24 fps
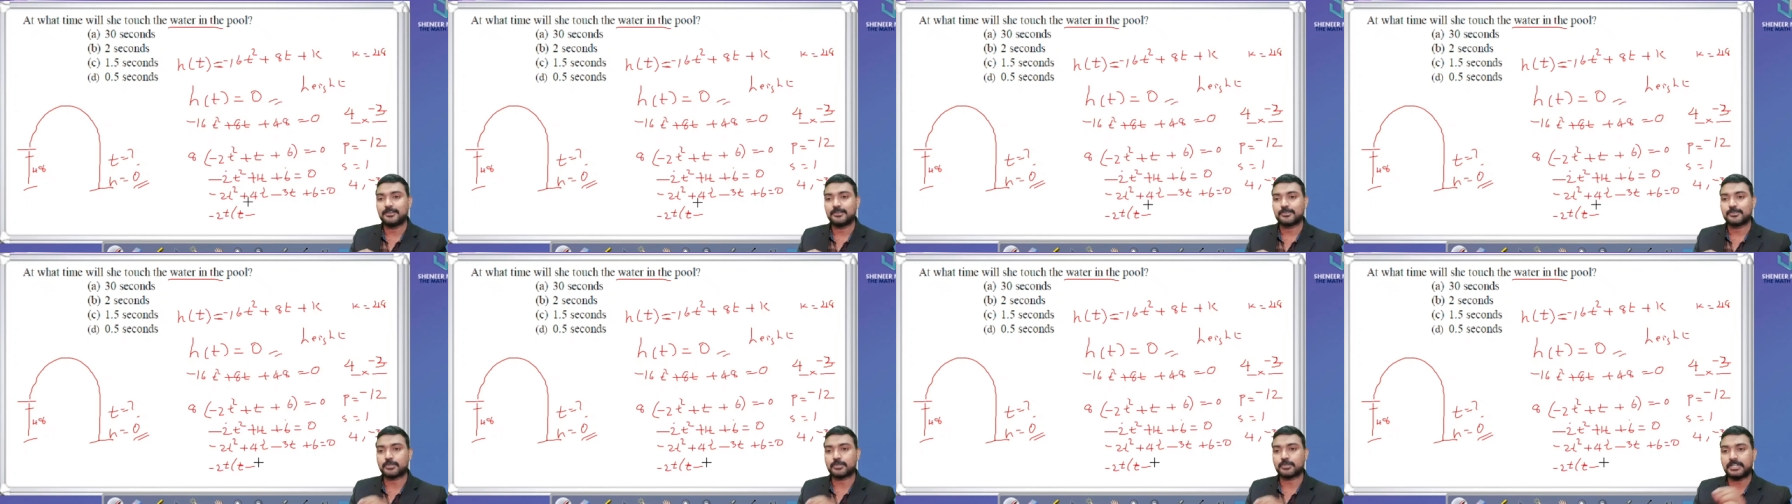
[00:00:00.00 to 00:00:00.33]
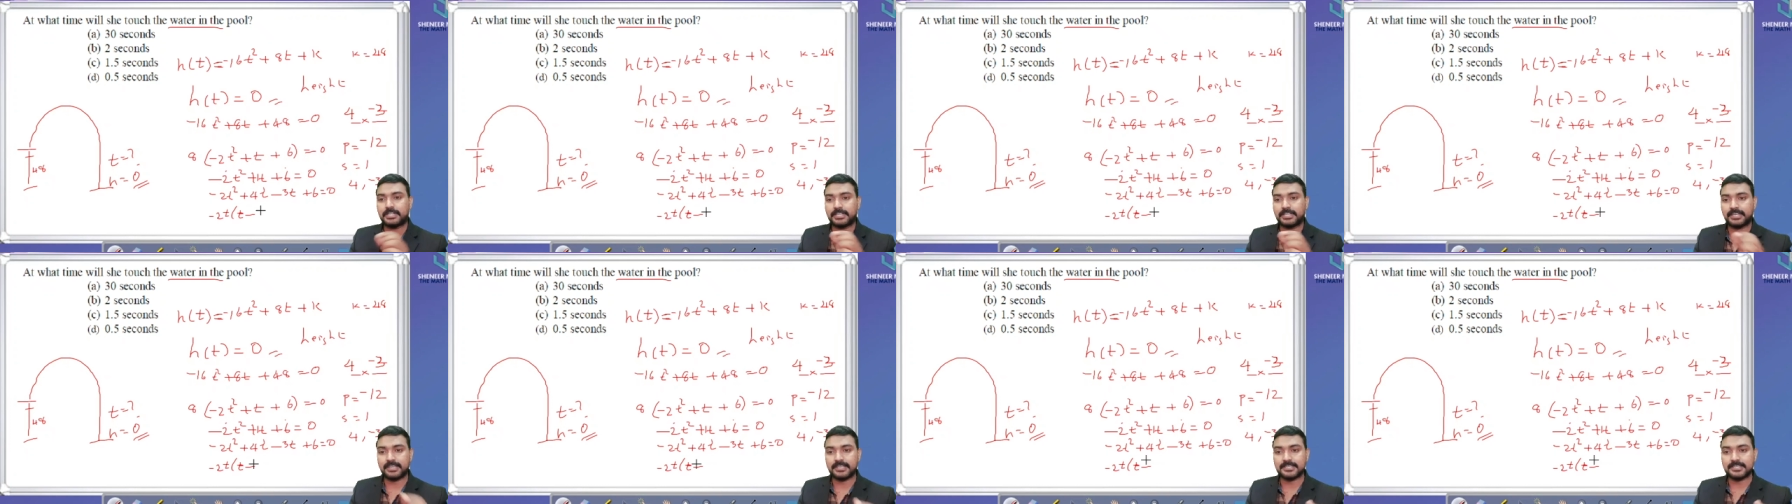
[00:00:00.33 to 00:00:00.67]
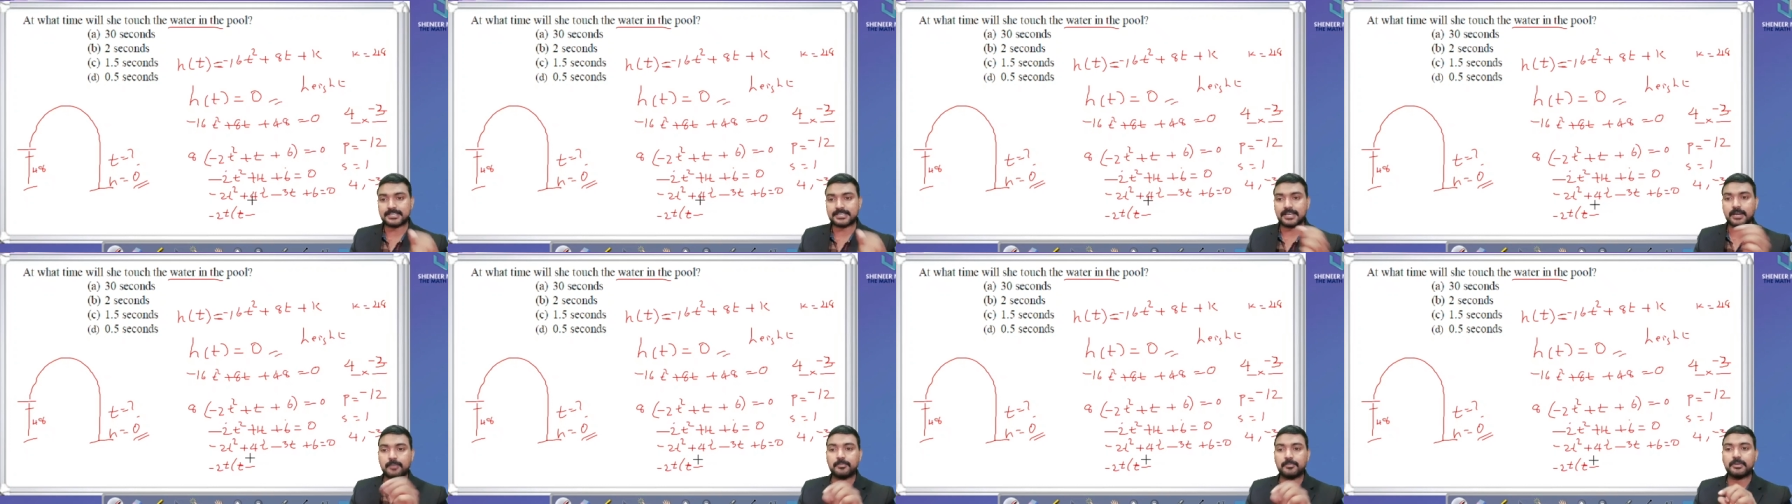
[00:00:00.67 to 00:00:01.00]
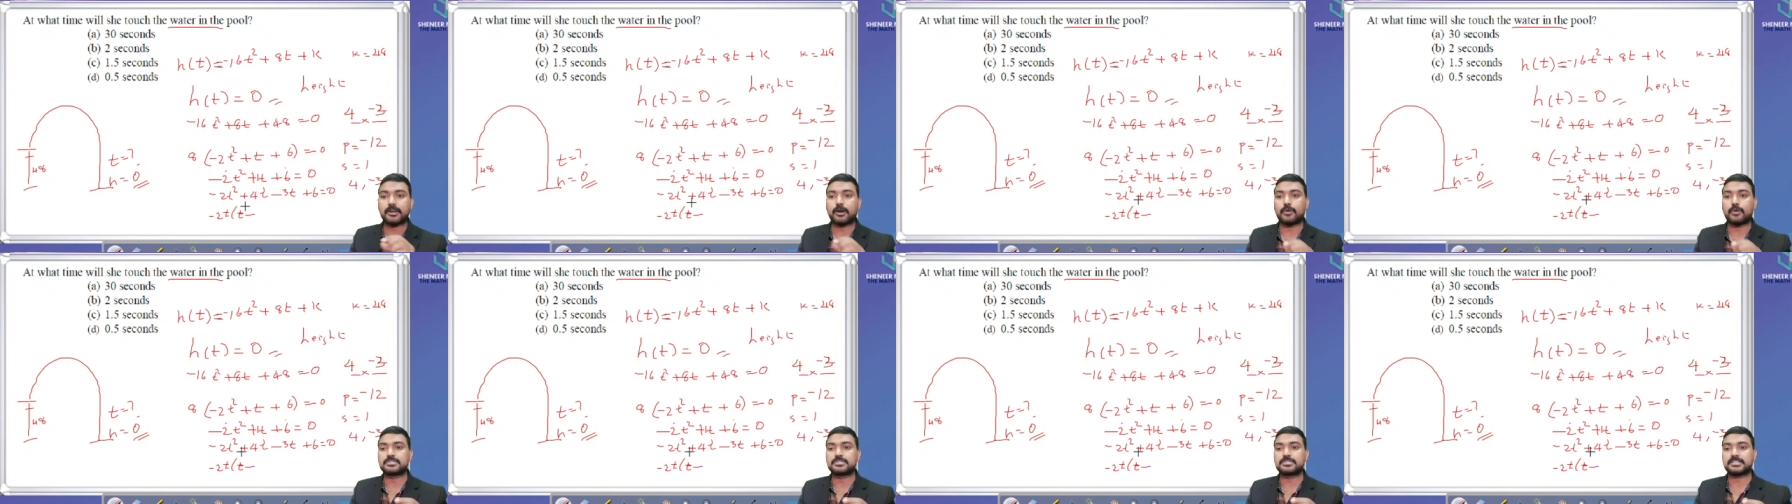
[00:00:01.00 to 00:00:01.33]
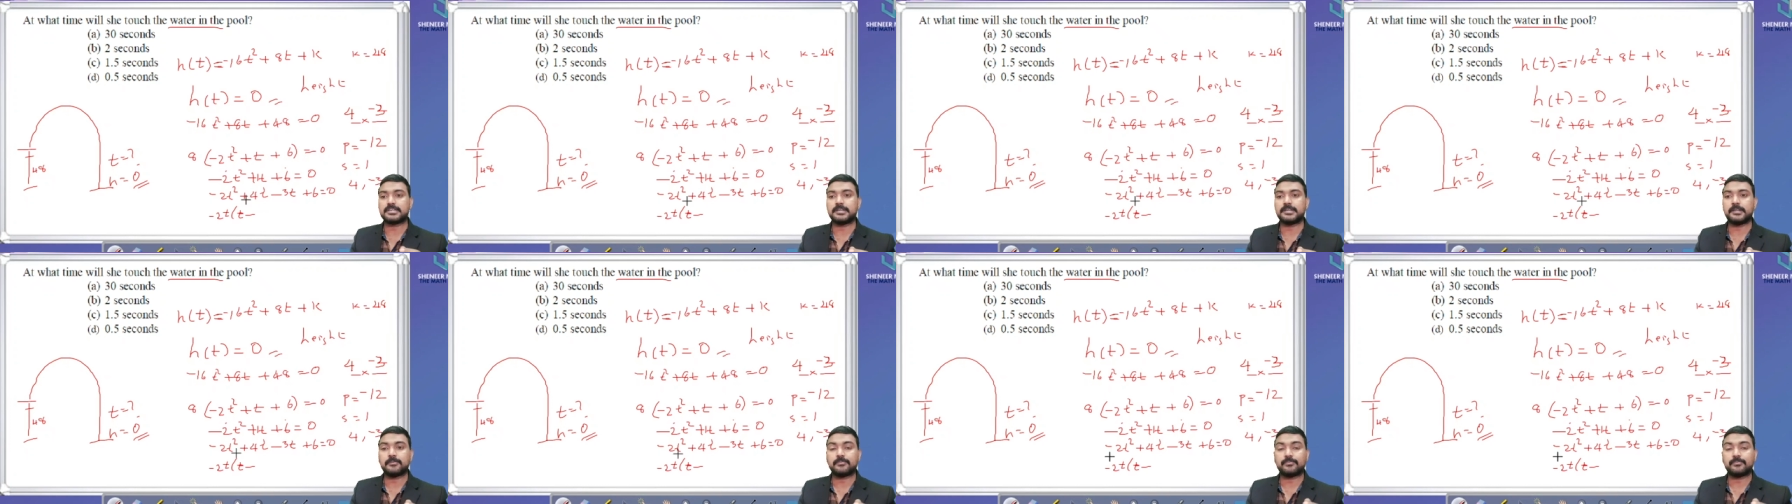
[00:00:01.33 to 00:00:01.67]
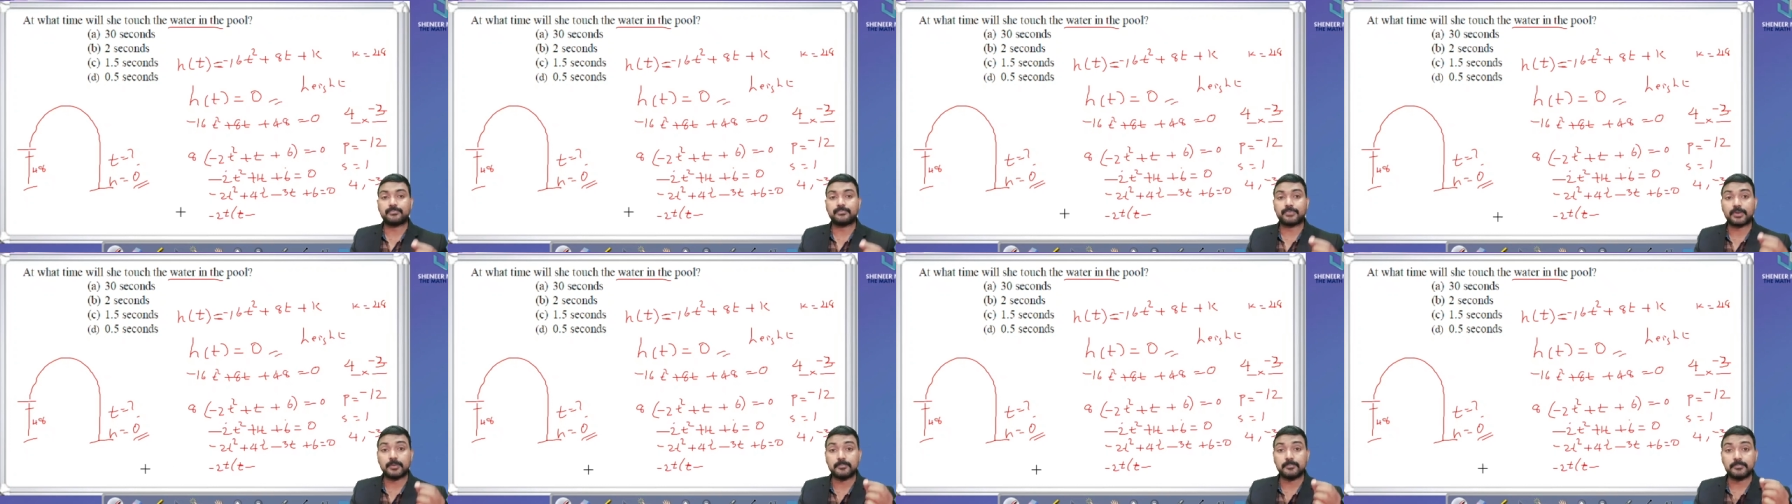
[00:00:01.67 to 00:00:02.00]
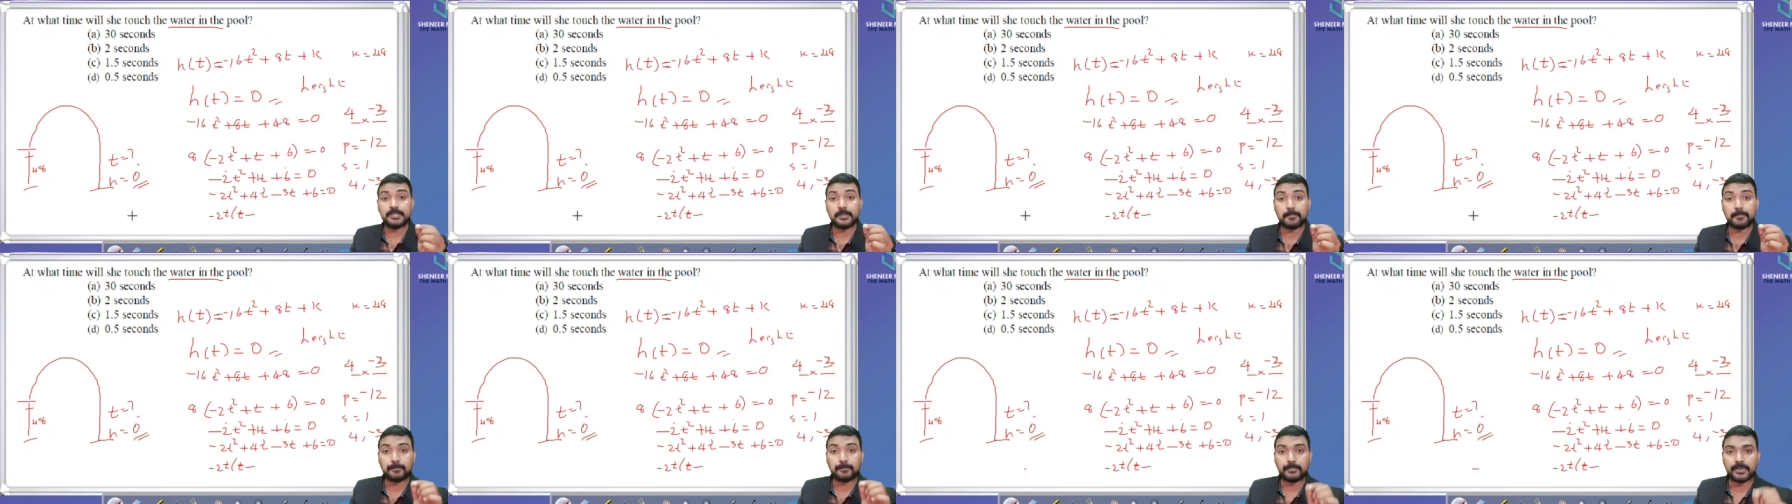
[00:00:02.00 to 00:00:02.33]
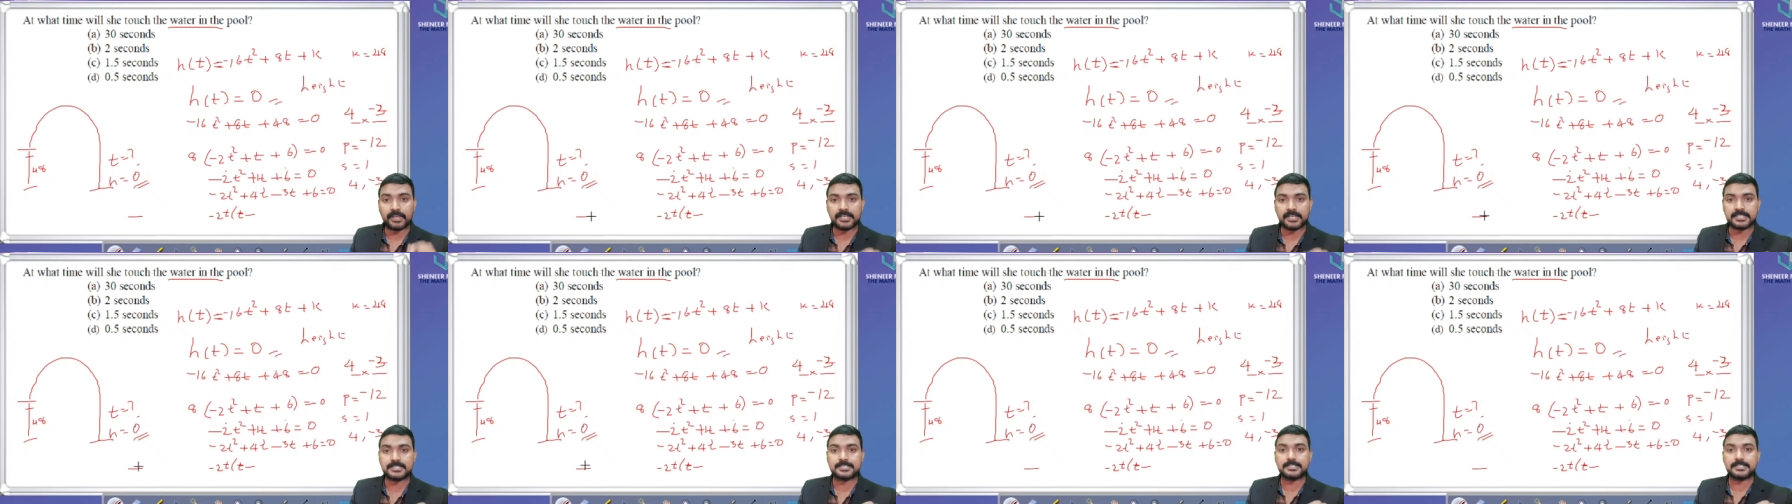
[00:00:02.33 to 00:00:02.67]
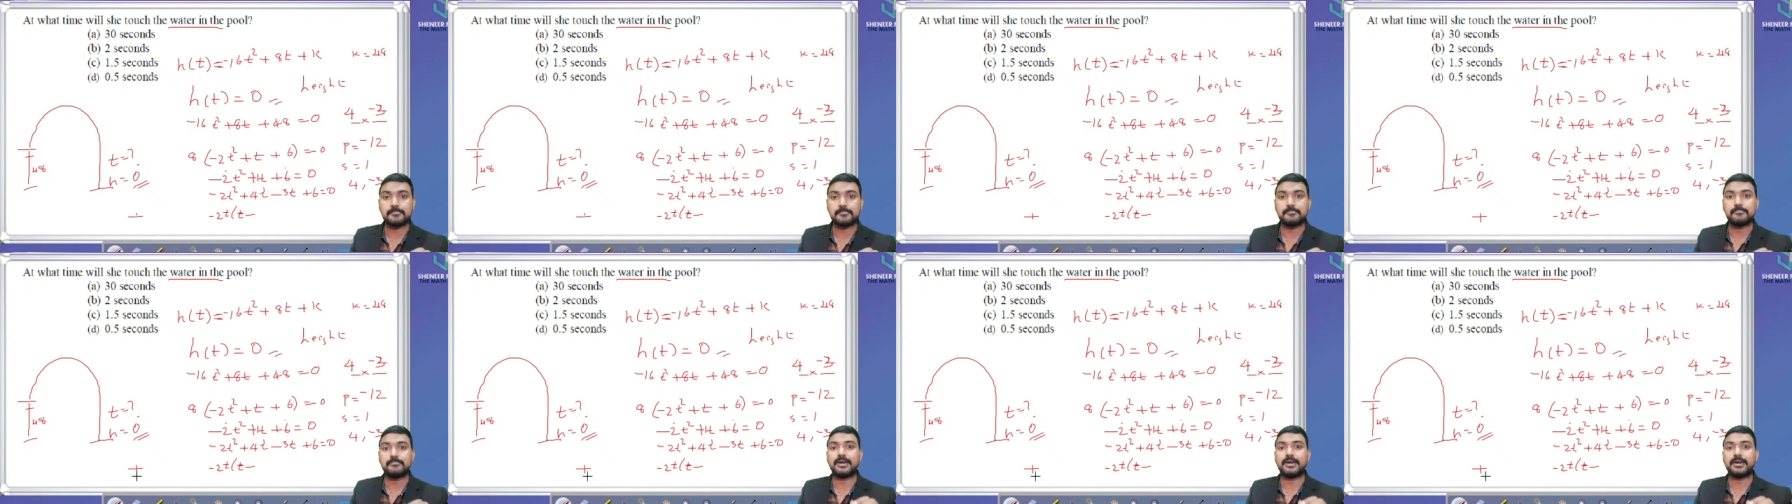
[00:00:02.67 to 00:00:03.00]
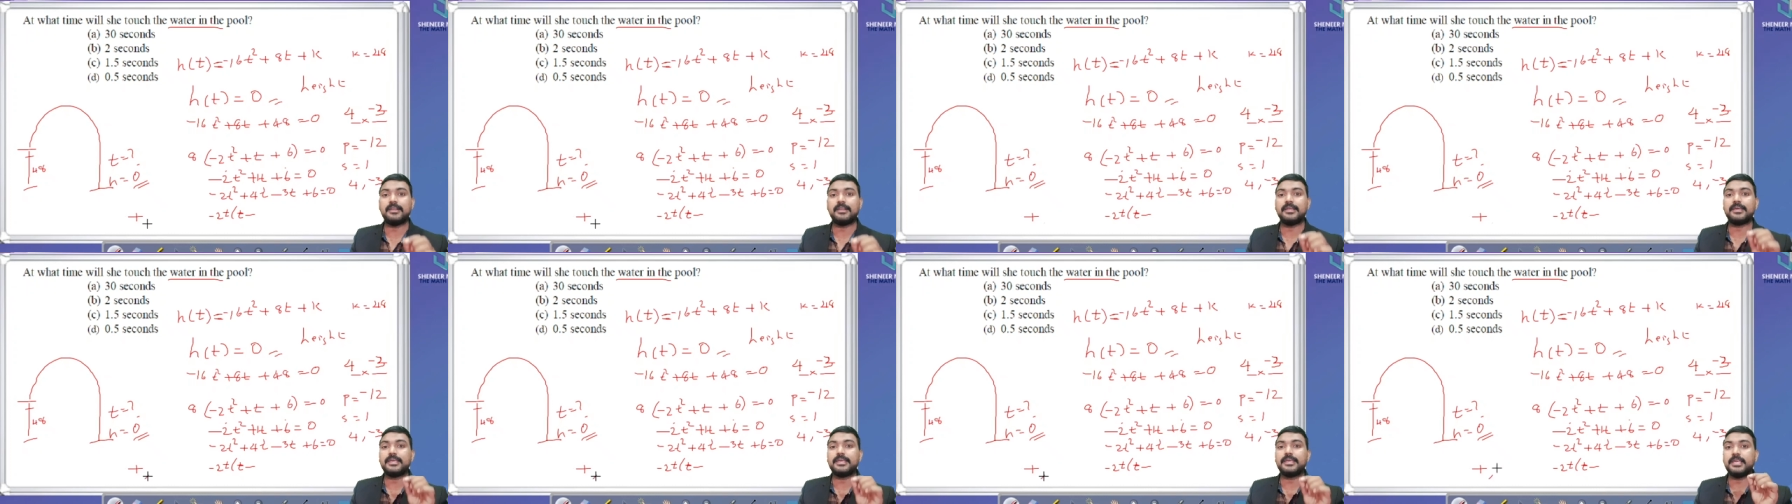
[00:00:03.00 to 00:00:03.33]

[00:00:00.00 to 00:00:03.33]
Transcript: So t is coming outside. From the plus symbol,